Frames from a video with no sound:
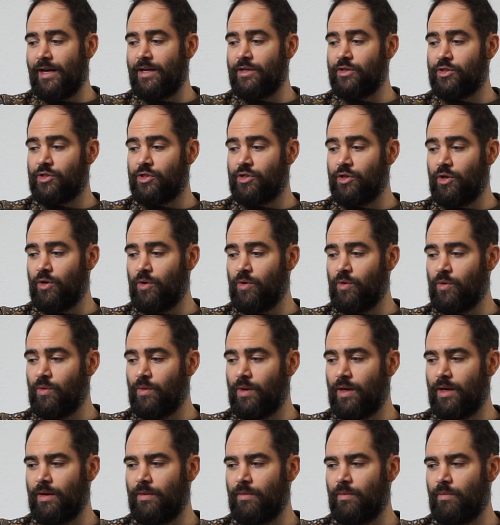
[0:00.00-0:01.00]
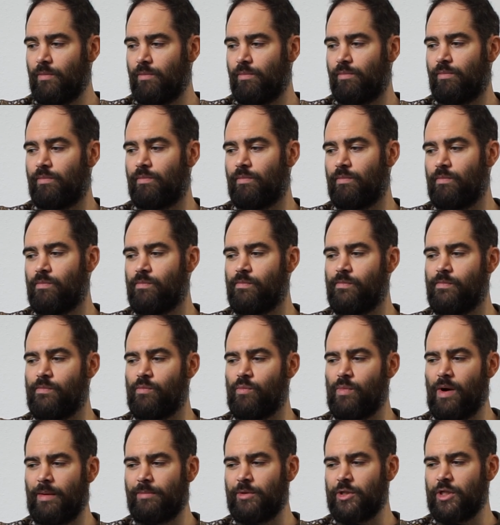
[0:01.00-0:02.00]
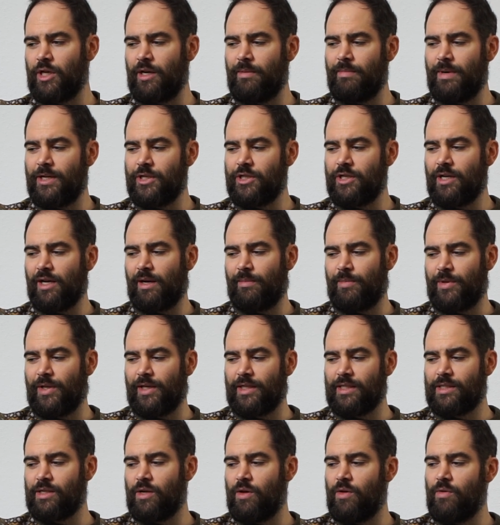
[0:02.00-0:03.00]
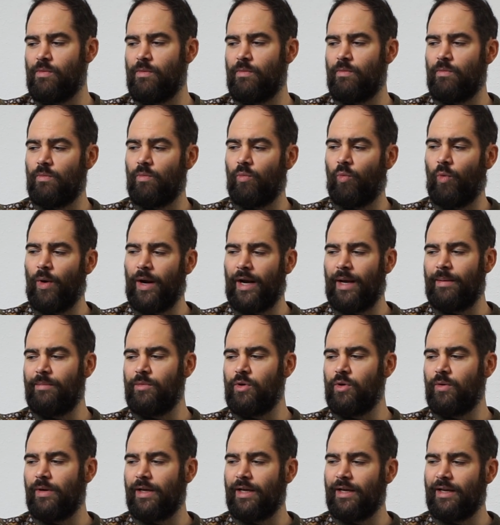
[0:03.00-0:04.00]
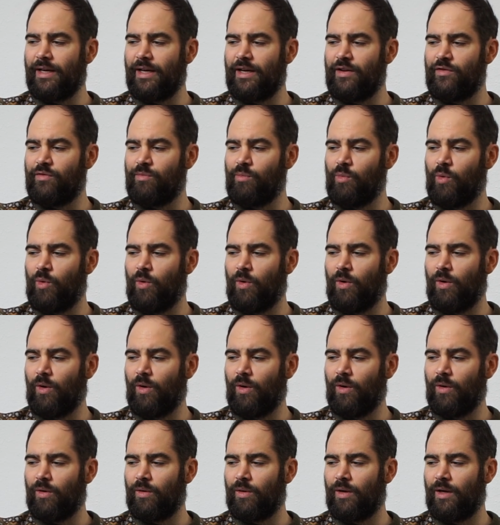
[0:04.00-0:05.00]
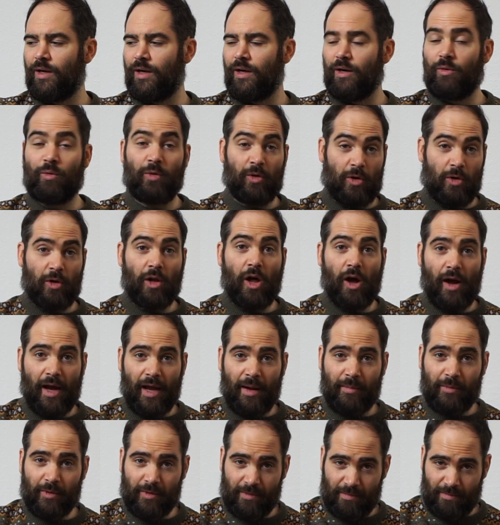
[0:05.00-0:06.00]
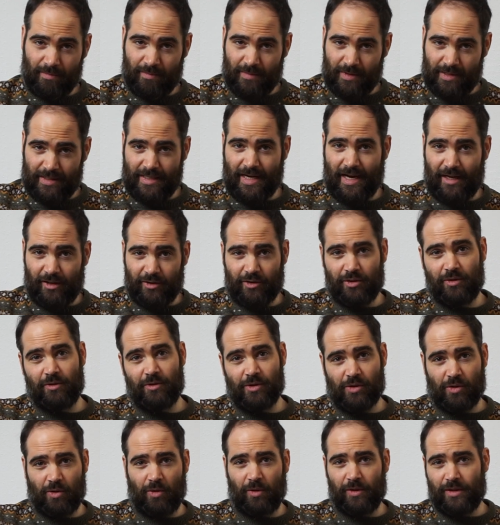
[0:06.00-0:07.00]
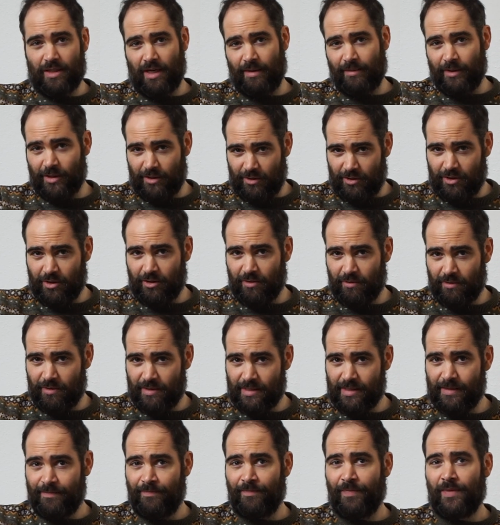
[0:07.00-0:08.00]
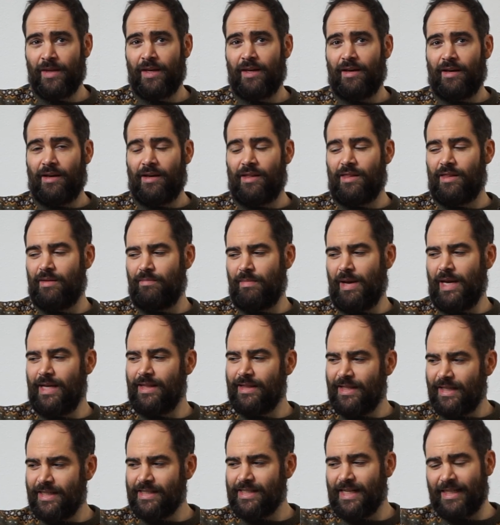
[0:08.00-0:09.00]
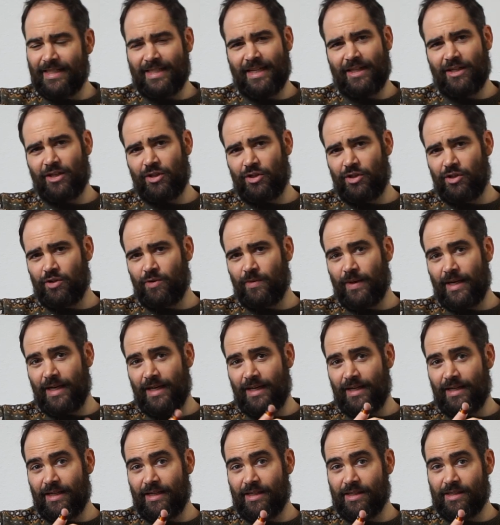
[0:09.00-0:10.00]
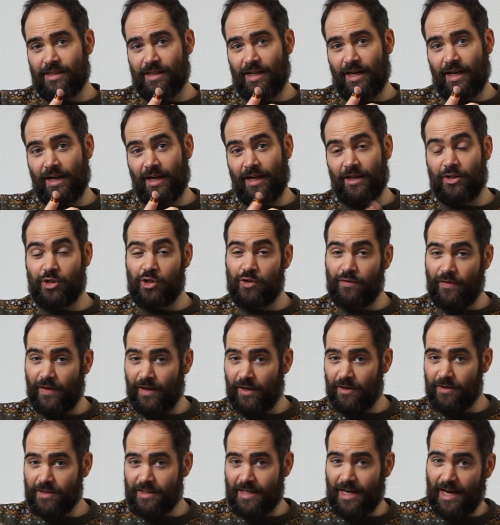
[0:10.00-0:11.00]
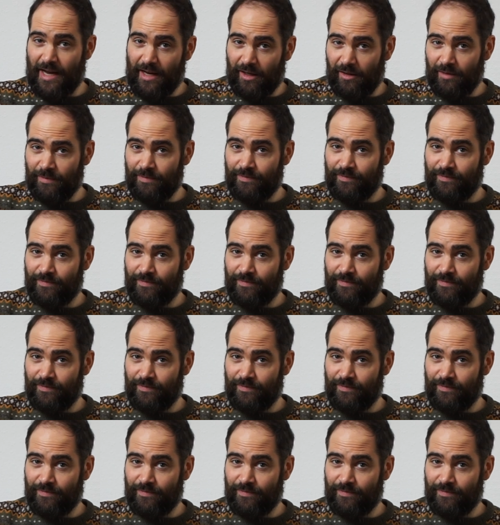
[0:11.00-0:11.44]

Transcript: So I'm just going to mention a couple things. When I'm doing kind of more clawhammer style tunes or old-timey tunes, the main things I tend to do is 2-finger style